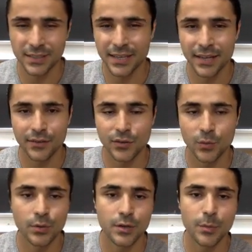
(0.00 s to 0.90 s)
And again,
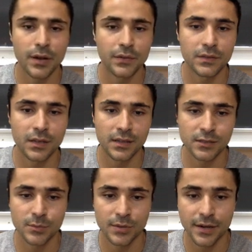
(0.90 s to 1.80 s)
don't worry about this
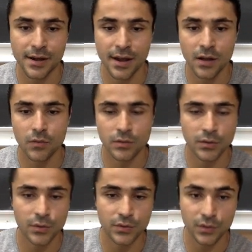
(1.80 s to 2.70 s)
concept right now. We're
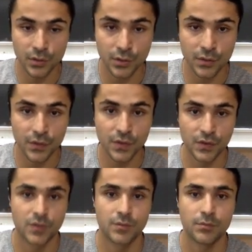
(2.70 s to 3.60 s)
going to learn
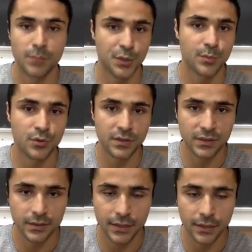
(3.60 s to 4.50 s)
this much more in
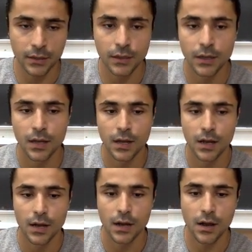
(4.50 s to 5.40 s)
detail
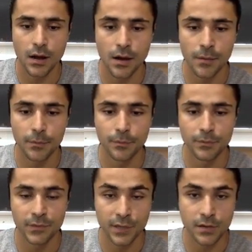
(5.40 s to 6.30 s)

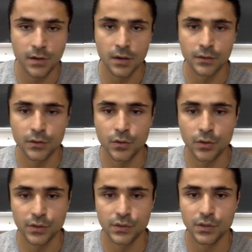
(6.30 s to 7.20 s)
later on in the
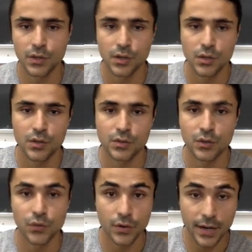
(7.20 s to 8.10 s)
course.
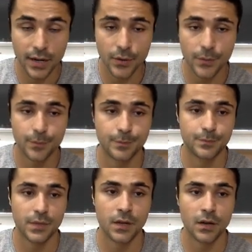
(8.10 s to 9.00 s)
So for now,
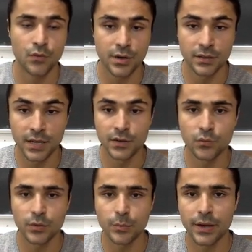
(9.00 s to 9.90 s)
we're
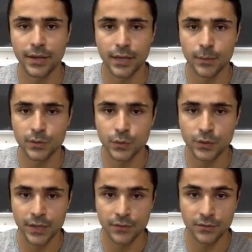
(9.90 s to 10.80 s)
done with Biochem
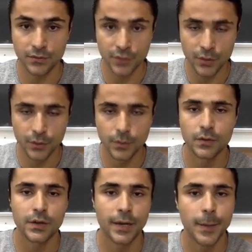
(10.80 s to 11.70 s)
210 review,
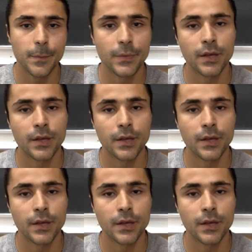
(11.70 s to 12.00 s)
okay?